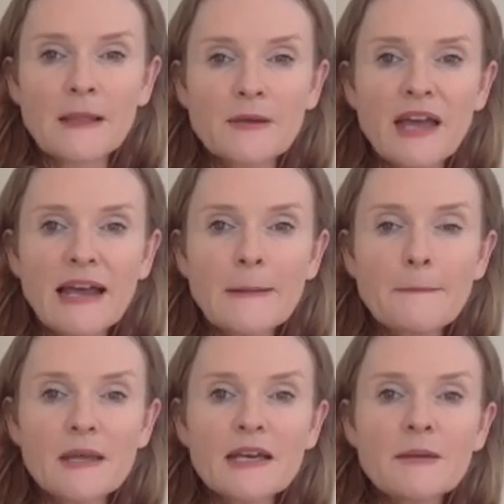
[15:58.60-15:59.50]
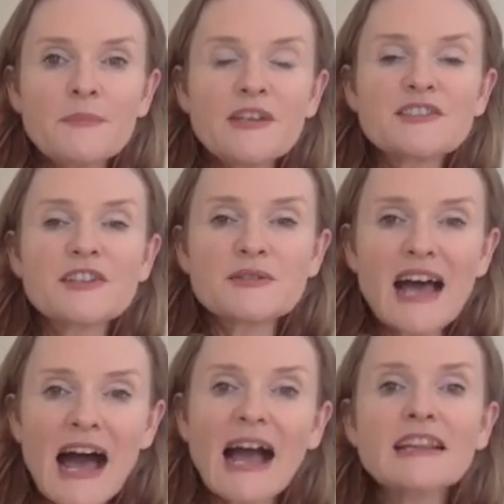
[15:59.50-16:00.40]
okay because those
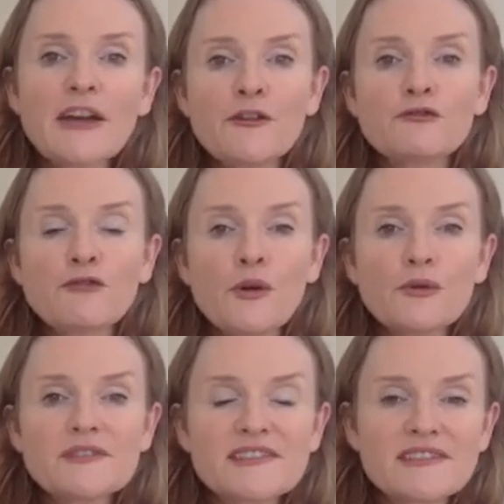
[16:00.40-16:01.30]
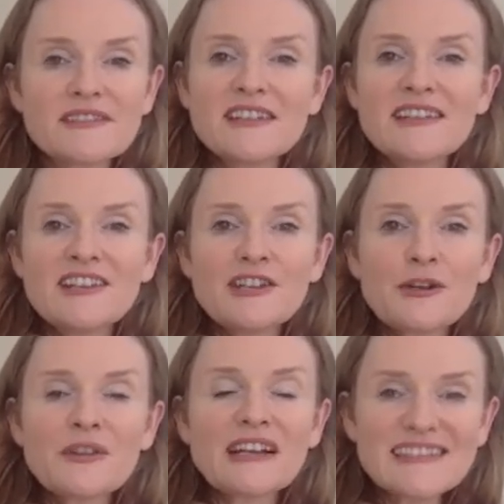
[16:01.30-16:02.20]
high level roles you
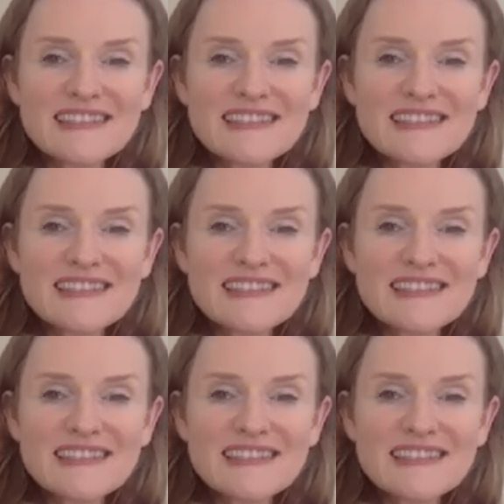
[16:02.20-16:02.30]
know that